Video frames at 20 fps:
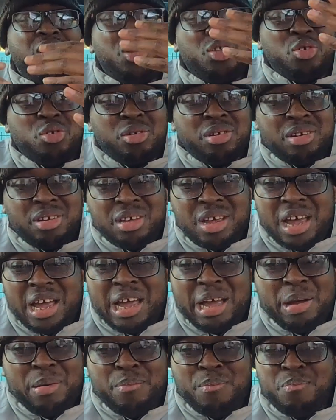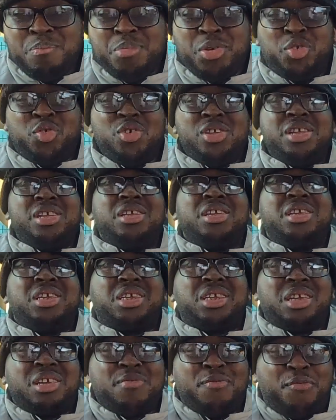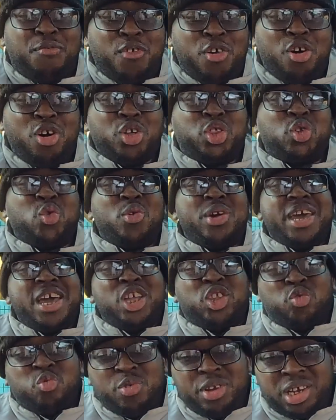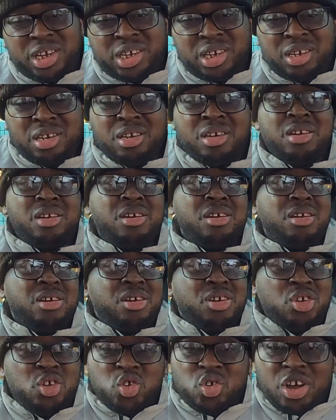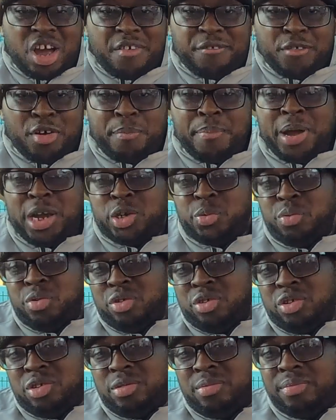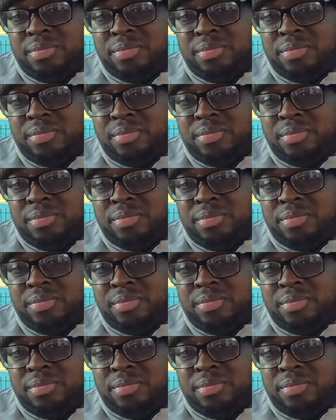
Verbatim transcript: you know um, between four to eight weeks, you should have your passport.